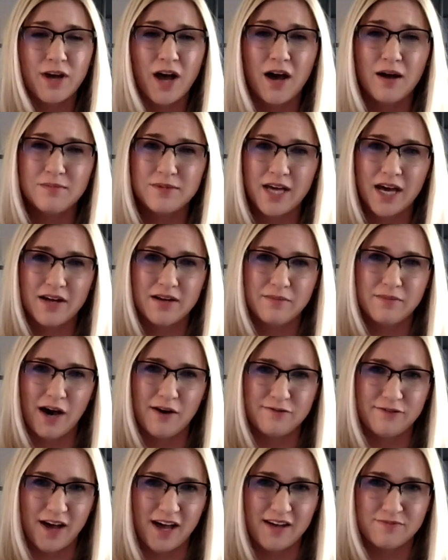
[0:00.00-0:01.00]
have come down
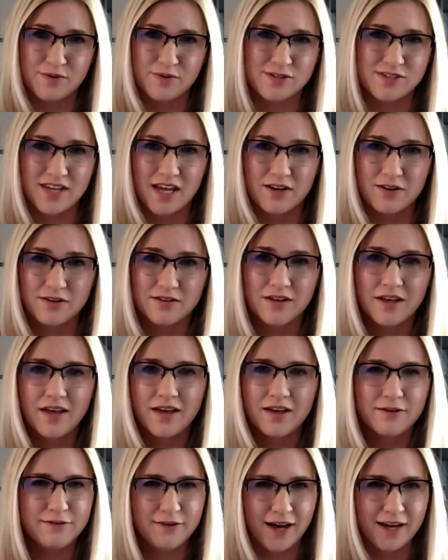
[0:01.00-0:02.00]
about 5% or
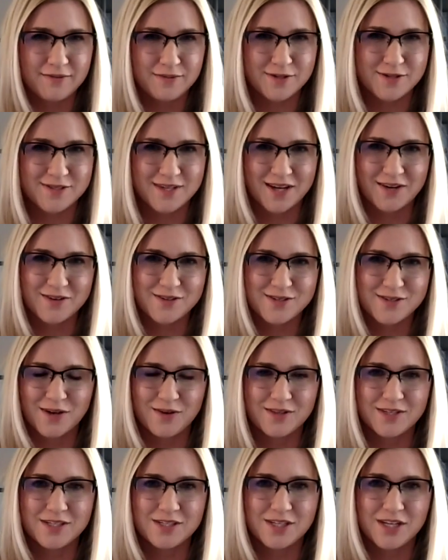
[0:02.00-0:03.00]

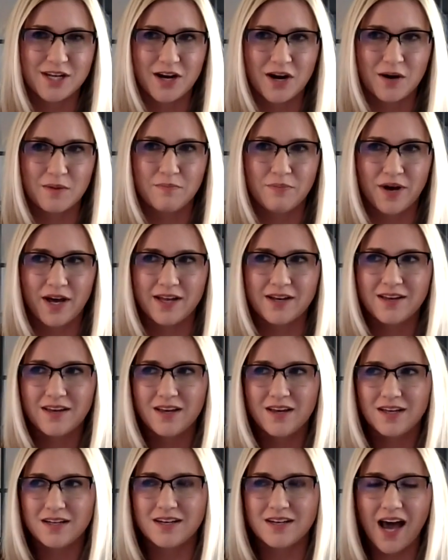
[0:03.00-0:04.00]
so this year, but
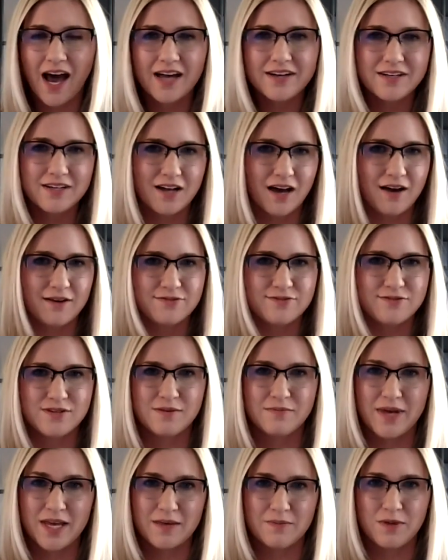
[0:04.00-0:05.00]
not enough
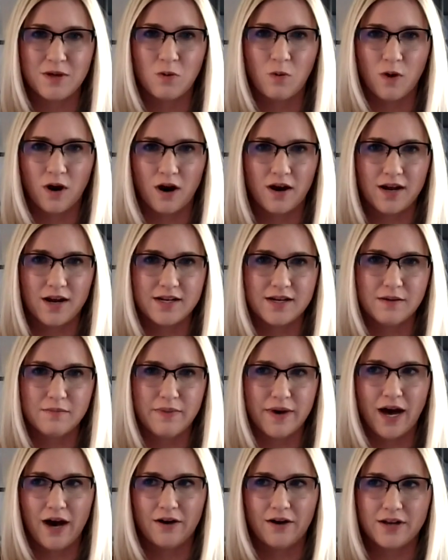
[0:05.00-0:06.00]
to make me worried
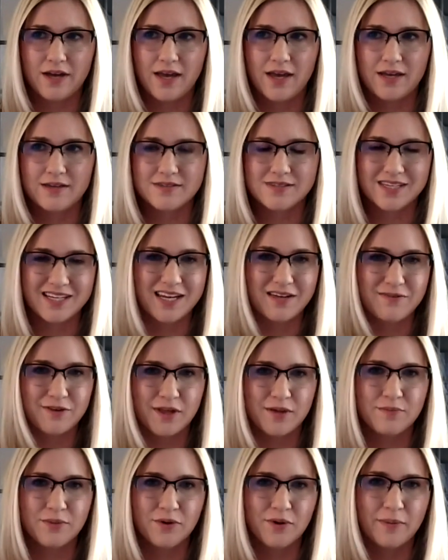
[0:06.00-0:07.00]
about a
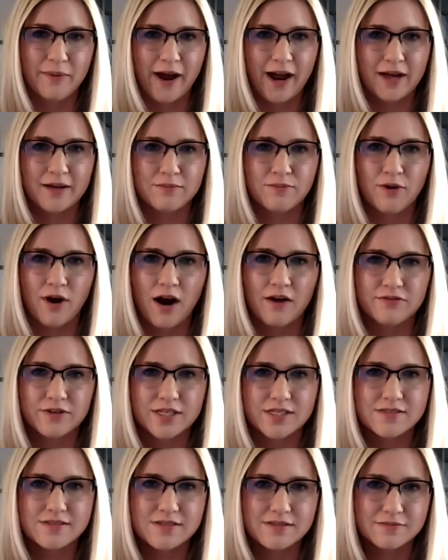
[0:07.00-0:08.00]
significant pullback in
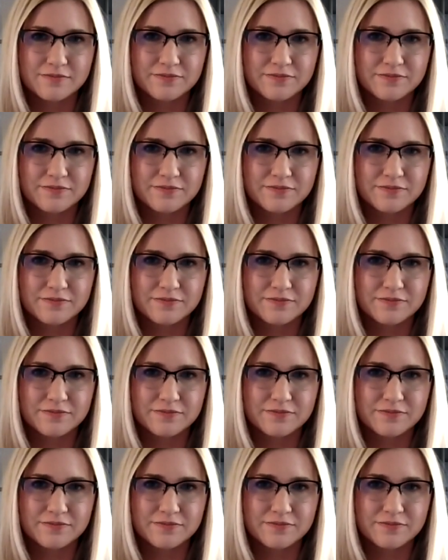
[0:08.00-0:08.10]
profits.